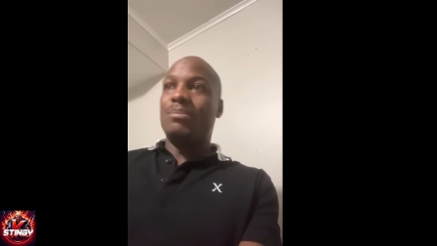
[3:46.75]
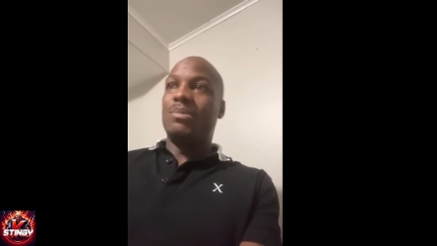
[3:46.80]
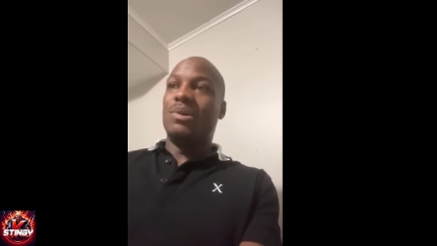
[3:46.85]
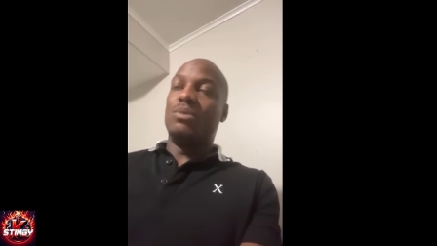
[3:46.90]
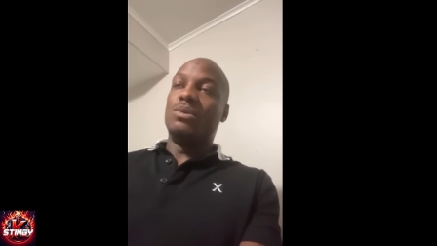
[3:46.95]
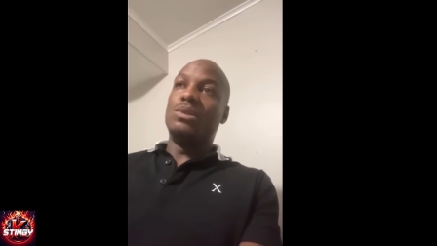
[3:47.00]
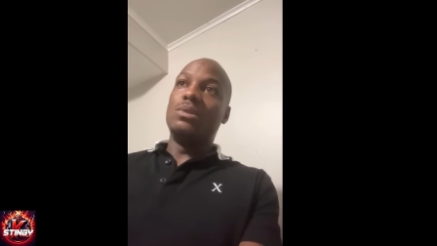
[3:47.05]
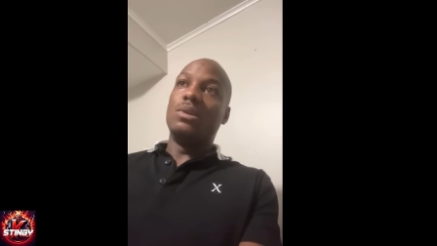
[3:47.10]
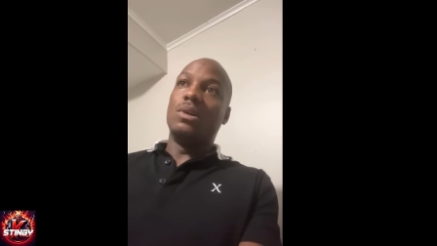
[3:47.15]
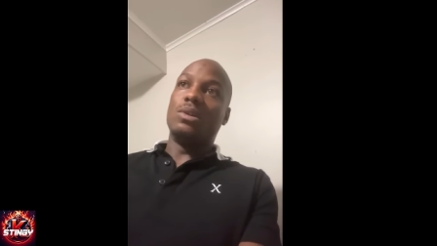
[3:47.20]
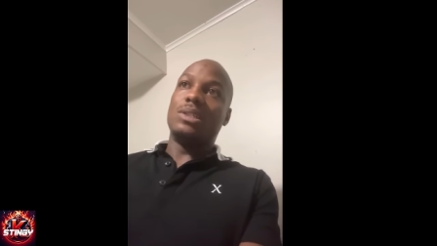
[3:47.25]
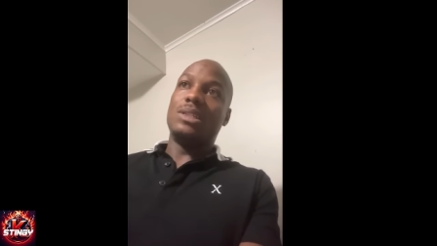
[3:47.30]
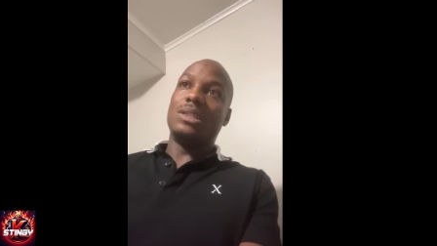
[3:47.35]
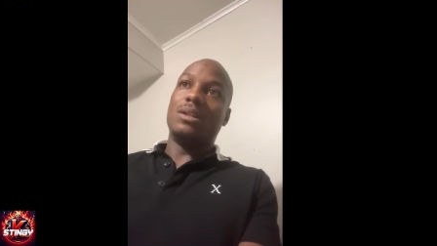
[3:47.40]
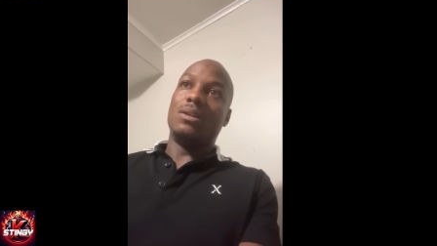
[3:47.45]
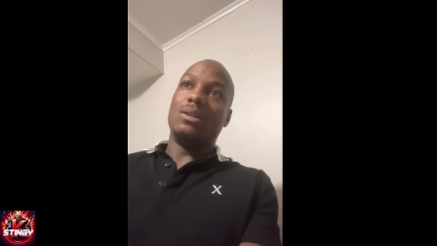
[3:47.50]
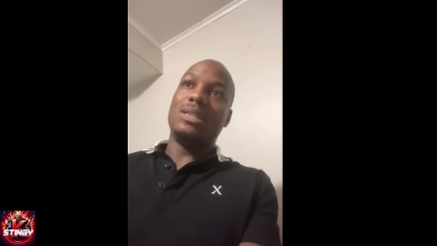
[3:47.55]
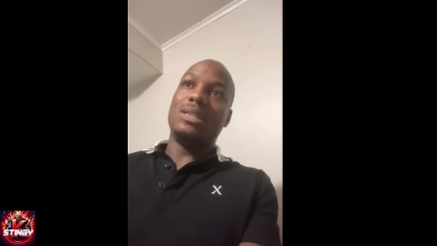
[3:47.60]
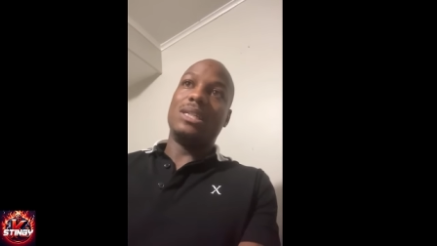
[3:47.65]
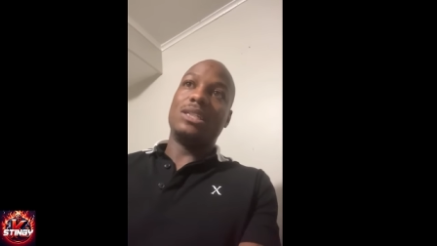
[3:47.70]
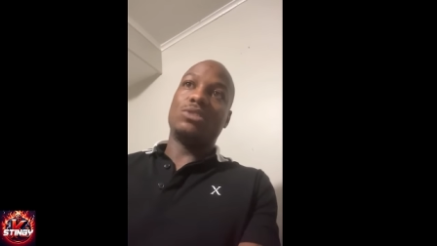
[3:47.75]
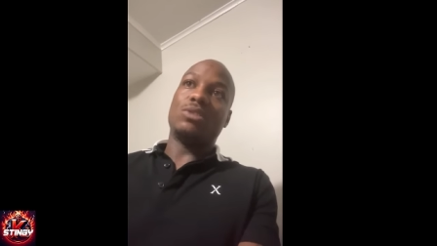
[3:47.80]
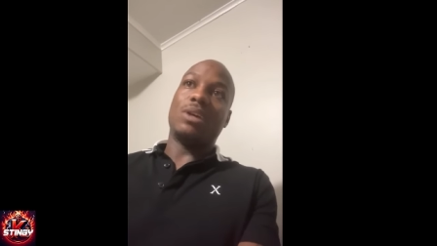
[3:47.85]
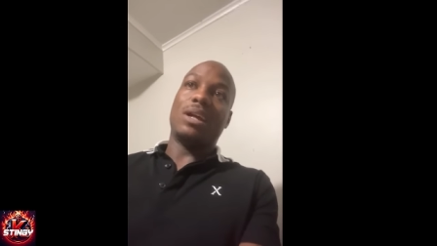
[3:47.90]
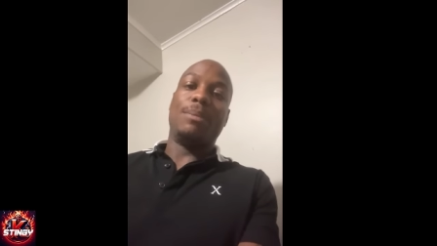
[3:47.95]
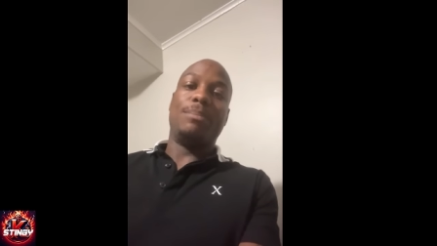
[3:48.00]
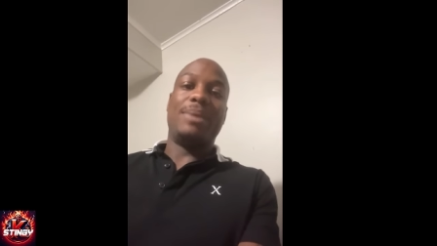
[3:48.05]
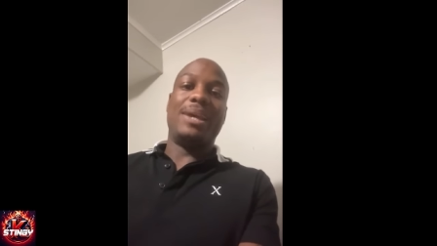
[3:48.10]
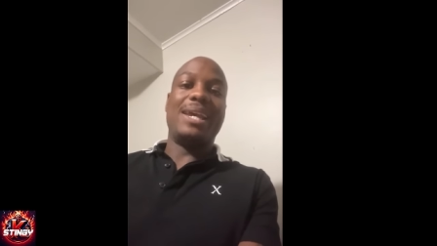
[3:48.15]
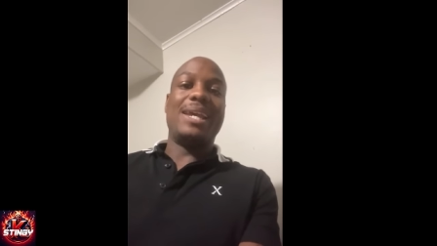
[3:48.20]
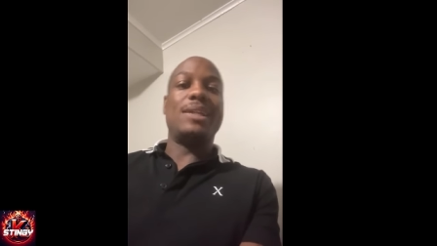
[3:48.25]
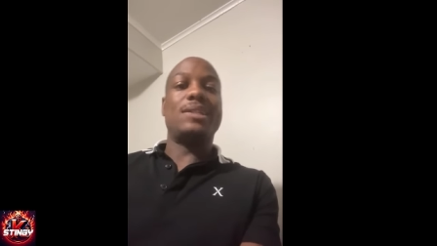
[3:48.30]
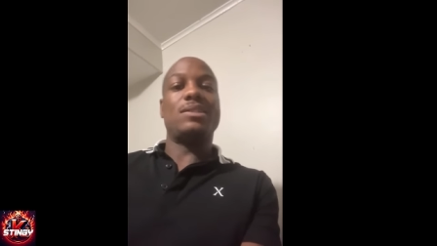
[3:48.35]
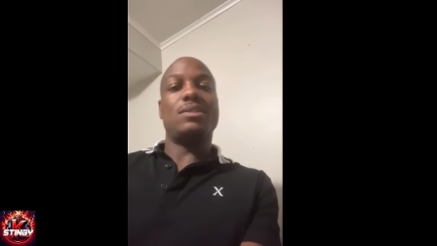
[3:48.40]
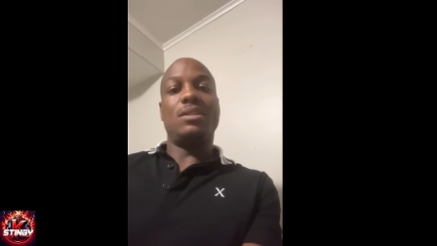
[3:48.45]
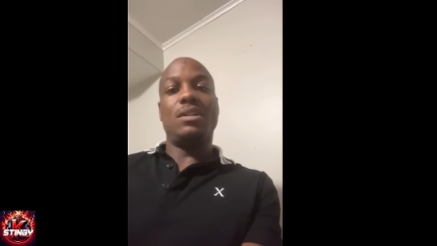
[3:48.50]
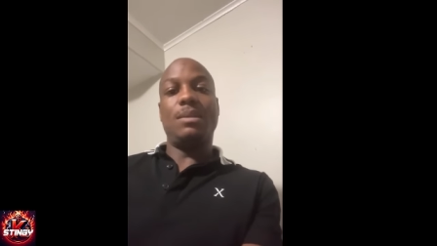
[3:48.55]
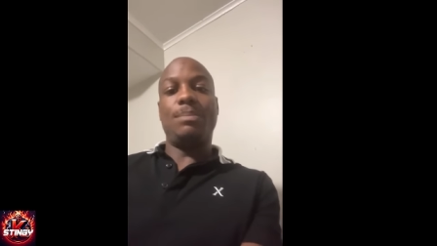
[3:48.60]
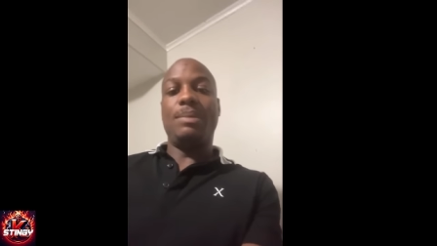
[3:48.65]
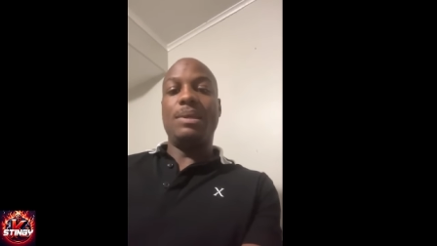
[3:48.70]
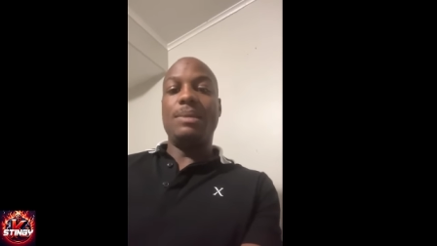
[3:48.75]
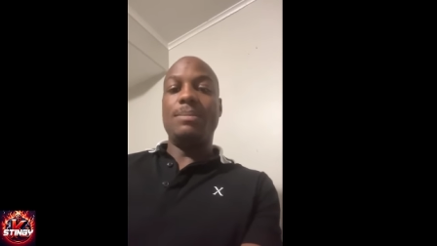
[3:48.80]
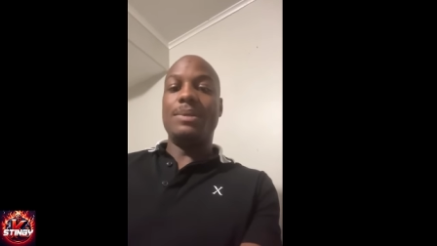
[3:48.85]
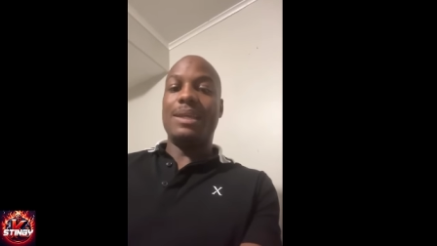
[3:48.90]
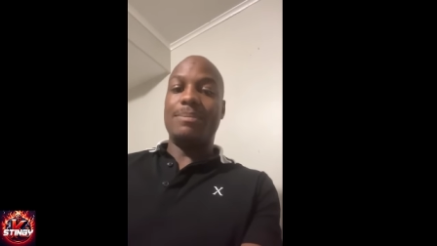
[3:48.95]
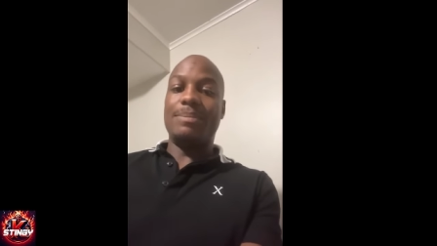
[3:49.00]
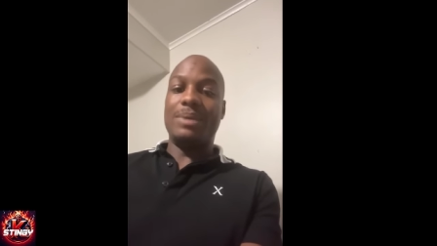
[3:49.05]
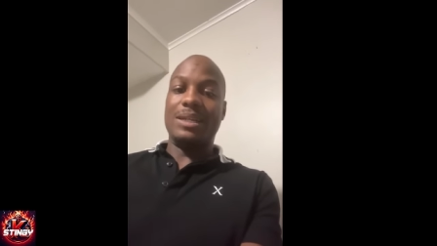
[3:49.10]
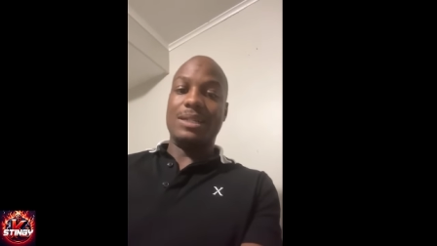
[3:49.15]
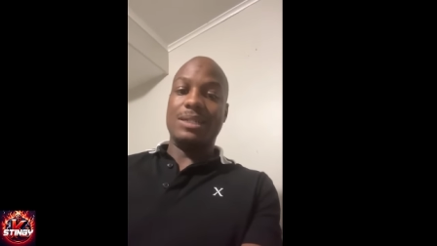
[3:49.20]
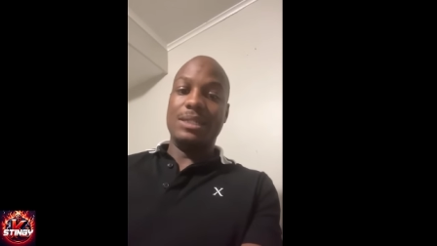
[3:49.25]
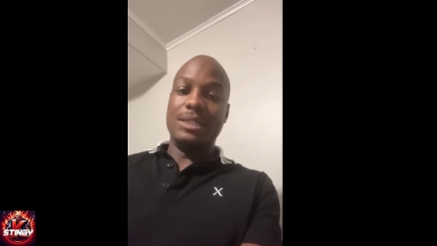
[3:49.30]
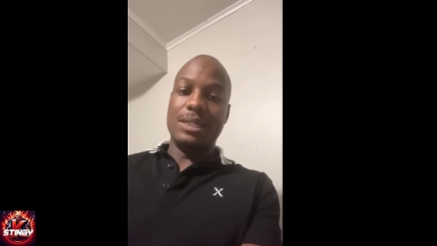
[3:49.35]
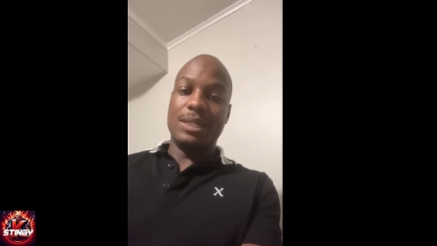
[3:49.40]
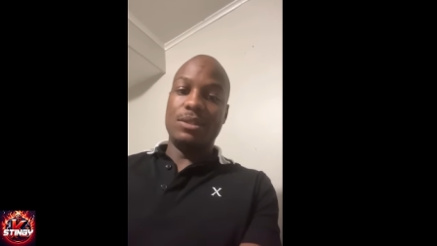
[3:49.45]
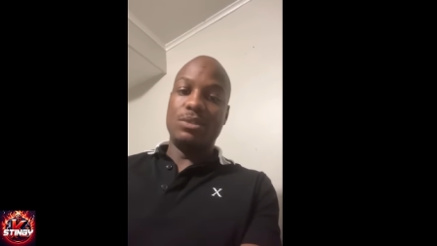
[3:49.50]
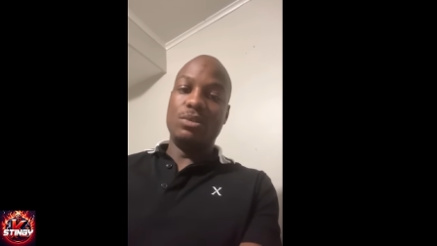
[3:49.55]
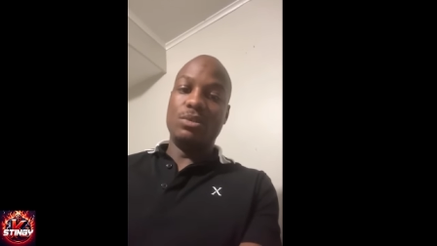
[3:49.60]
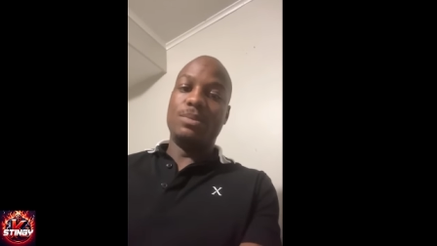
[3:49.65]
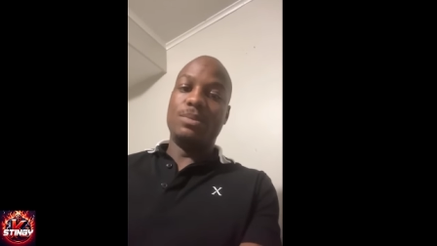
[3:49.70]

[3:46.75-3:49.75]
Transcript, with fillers: But when you're gonna get on here and try to bash other people that been good to you,